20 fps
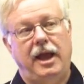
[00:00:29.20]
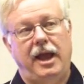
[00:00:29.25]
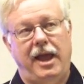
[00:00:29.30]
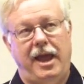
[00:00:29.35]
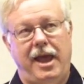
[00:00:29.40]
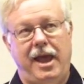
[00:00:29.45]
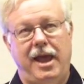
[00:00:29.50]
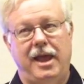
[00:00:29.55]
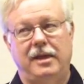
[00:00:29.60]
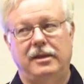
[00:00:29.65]

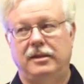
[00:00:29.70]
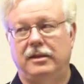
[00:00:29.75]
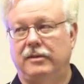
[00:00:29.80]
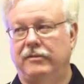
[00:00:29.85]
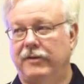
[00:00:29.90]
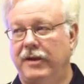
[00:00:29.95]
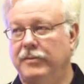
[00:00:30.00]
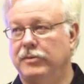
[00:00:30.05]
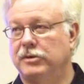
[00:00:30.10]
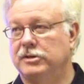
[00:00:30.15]
And the
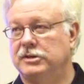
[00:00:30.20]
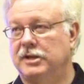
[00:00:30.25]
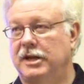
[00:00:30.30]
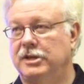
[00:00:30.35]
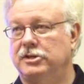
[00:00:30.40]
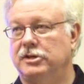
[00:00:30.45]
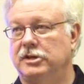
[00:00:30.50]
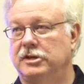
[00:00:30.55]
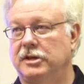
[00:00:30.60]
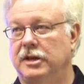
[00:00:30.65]

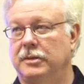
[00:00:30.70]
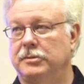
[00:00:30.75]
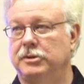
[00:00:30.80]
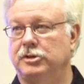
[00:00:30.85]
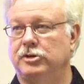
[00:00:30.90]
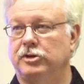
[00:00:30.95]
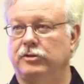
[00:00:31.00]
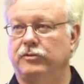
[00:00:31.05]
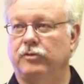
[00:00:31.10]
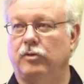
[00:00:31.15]
vaporization
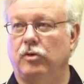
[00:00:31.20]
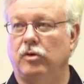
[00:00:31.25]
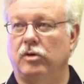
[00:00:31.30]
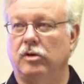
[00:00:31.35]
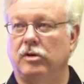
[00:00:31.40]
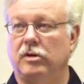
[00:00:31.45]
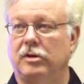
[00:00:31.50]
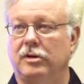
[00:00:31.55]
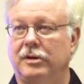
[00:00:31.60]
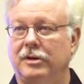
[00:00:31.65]
temperature
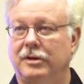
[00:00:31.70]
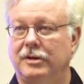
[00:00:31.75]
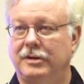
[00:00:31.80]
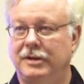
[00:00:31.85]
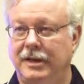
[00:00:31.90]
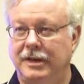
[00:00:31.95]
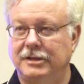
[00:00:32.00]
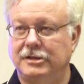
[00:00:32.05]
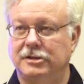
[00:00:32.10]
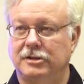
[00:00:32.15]
for
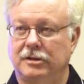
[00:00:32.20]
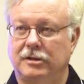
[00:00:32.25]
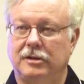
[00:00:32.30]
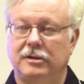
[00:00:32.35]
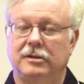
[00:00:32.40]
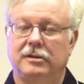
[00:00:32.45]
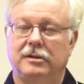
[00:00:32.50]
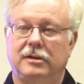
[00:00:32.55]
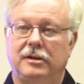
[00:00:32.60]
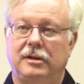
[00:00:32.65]

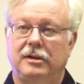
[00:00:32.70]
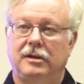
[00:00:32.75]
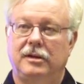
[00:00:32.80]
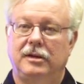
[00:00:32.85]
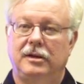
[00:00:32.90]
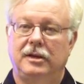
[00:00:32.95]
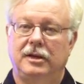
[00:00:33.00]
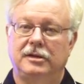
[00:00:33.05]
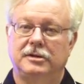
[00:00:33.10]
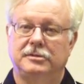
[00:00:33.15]
diesel
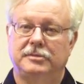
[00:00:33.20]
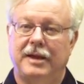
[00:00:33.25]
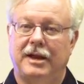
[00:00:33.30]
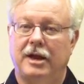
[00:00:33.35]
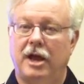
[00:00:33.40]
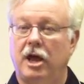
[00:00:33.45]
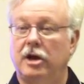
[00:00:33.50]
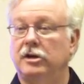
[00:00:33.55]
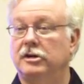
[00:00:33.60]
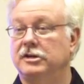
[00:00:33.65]
is about
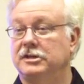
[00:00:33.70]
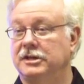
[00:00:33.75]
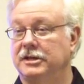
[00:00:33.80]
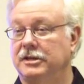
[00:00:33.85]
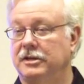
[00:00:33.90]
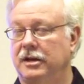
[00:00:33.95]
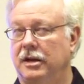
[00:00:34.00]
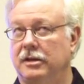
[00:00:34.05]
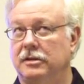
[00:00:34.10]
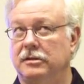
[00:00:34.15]

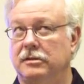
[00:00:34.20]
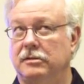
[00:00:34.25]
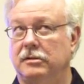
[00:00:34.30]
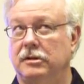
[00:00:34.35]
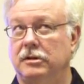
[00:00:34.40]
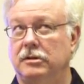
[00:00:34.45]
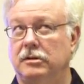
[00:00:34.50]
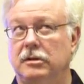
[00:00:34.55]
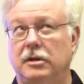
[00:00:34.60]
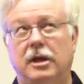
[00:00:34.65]

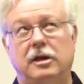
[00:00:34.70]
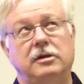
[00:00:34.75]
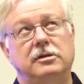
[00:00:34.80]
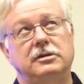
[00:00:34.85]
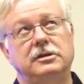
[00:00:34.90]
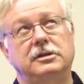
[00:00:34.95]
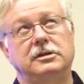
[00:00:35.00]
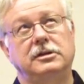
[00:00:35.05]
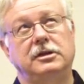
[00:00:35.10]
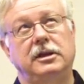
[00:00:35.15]

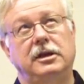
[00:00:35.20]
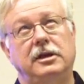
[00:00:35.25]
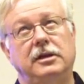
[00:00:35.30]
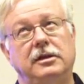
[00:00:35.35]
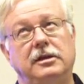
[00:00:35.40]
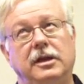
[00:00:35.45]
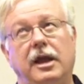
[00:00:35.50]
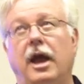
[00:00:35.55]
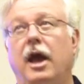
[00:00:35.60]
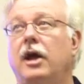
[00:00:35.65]

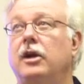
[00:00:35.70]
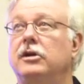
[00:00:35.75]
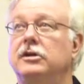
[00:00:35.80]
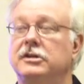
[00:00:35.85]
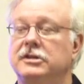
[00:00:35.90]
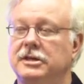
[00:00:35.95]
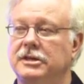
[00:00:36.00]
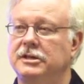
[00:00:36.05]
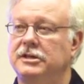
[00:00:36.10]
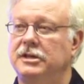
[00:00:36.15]

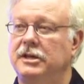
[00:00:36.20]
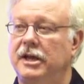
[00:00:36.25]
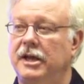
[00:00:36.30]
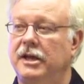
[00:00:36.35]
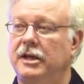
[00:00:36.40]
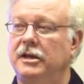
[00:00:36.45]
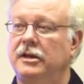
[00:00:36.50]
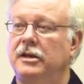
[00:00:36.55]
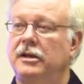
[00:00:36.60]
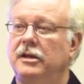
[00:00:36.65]

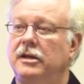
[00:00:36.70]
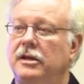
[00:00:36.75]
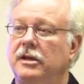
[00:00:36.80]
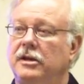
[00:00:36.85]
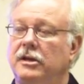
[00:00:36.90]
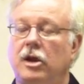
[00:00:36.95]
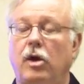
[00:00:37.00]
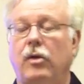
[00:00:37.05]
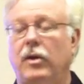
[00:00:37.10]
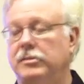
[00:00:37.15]

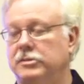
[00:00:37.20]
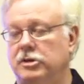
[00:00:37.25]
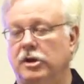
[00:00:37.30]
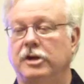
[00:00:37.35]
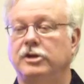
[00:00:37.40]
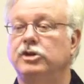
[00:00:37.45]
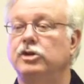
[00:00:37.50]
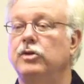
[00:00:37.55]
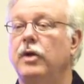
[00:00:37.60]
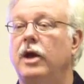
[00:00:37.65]

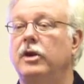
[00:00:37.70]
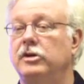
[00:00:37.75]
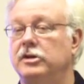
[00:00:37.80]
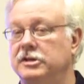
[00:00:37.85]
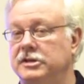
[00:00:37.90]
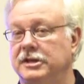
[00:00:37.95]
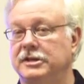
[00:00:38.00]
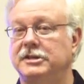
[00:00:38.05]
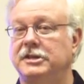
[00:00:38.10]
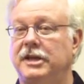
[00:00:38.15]

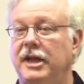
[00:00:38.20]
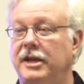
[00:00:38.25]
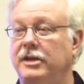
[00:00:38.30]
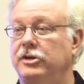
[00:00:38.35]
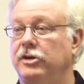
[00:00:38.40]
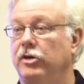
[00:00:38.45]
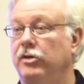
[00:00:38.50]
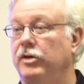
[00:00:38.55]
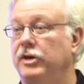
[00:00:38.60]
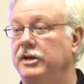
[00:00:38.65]
268
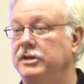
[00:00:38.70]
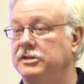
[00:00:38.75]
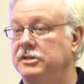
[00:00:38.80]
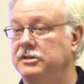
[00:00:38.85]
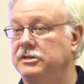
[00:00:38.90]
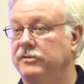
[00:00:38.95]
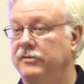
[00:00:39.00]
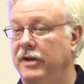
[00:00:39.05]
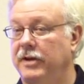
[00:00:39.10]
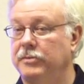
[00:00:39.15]
degrees
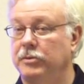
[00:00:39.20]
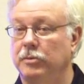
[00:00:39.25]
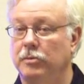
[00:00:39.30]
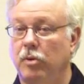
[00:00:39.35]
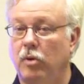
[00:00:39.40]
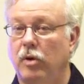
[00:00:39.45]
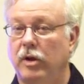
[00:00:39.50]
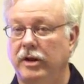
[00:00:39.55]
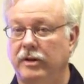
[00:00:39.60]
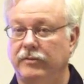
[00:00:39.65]
is the vapor
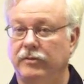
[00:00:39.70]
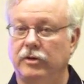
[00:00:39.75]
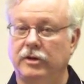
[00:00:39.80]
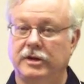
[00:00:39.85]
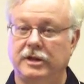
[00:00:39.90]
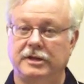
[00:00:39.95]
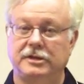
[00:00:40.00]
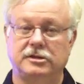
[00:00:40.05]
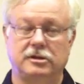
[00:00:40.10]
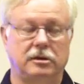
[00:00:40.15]
point for
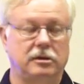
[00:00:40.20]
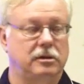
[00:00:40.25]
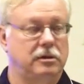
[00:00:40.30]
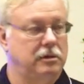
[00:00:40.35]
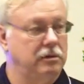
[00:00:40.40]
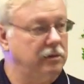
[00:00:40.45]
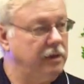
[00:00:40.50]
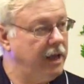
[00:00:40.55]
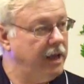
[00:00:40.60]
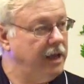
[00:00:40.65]
diesel.
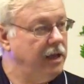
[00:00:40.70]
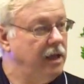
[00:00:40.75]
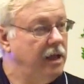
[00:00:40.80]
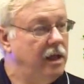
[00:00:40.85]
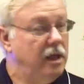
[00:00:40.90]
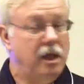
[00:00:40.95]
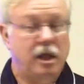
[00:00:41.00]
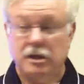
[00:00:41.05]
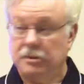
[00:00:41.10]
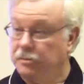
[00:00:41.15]
Okay,
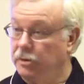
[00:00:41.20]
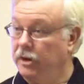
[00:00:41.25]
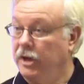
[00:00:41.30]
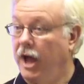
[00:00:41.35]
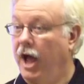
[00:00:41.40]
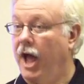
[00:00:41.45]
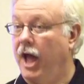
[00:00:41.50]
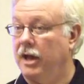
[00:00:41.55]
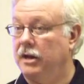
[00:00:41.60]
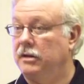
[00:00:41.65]
it's pretty
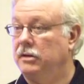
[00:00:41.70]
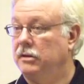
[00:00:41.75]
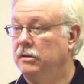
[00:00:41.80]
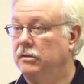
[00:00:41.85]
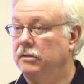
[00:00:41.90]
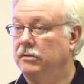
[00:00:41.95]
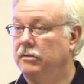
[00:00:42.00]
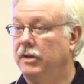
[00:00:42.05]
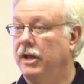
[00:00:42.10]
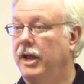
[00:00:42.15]
hot.
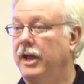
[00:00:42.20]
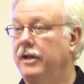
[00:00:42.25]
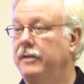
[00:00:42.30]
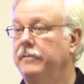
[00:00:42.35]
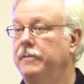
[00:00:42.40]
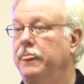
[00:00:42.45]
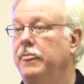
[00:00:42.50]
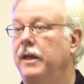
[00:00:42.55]
Okay,